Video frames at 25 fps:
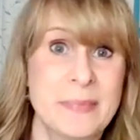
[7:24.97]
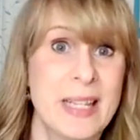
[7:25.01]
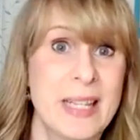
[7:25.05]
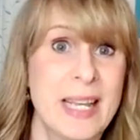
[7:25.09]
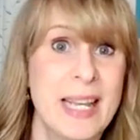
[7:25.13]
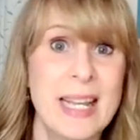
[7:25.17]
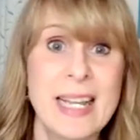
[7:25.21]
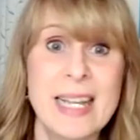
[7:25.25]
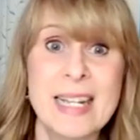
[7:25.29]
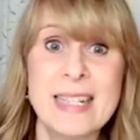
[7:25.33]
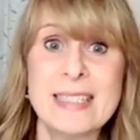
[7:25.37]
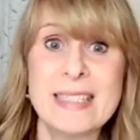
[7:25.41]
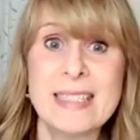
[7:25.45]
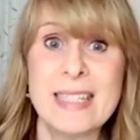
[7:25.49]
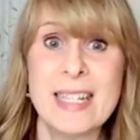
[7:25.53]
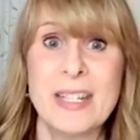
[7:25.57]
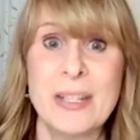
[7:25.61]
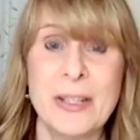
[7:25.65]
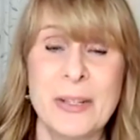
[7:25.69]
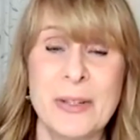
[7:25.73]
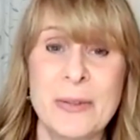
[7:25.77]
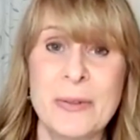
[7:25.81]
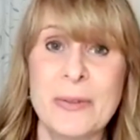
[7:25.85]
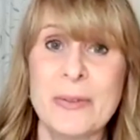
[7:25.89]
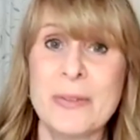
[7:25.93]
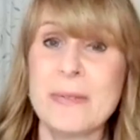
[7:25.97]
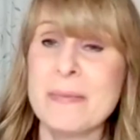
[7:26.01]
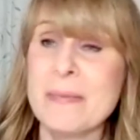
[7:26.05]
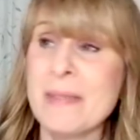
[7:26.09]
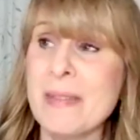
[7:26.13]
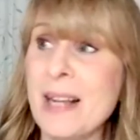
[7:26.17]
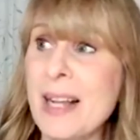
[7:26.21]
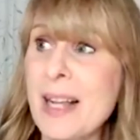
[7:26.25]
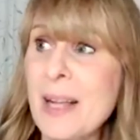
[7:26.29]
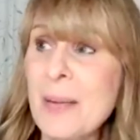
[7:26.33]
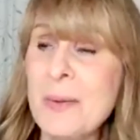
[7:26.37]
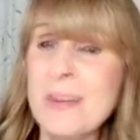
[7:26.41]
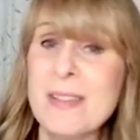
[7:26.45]
I got to tell you,
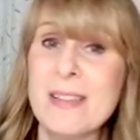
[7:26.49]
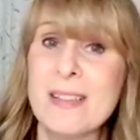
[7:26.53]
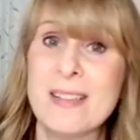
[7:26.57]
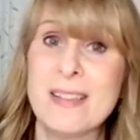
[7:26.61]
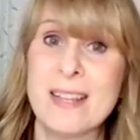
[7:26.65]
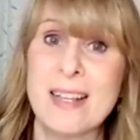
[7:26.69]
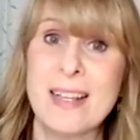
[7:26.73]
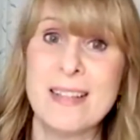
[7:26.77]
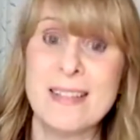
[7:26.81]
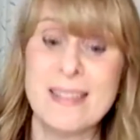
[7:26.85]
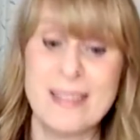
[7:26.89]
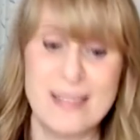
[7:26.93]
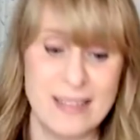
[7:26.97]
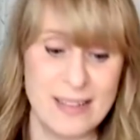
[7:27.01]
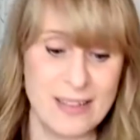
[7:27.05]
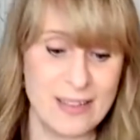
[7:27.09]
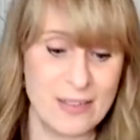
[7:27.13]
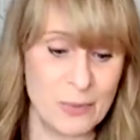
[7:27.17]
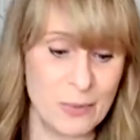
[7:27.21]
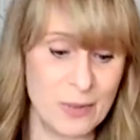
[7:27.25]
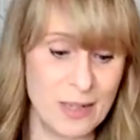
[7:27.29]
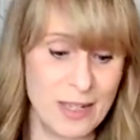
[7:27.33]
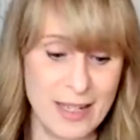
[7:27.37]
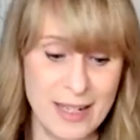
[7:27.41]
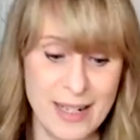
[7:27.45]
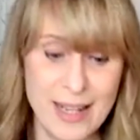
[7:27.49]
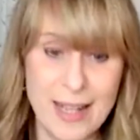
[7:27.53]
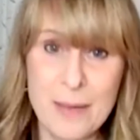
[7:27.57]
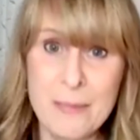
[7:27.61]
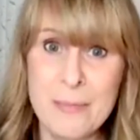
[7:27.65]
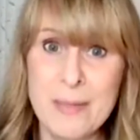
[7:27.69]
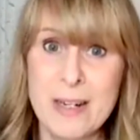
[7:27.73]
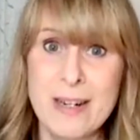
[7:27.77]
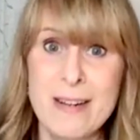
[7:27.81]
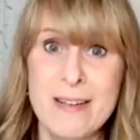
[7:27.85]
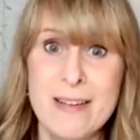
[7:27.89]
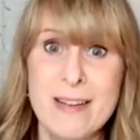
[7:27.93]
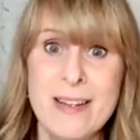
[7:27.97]
I was a size 6 when I got
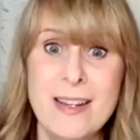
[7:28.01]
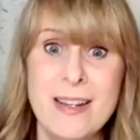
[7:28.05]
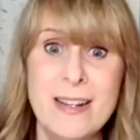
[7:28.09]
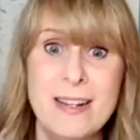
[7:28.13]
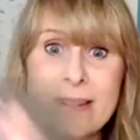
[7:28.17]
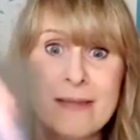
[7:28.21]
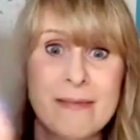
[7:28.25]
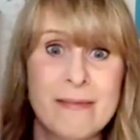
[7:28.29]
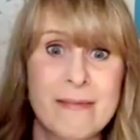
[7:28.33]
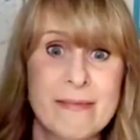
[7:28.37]
married.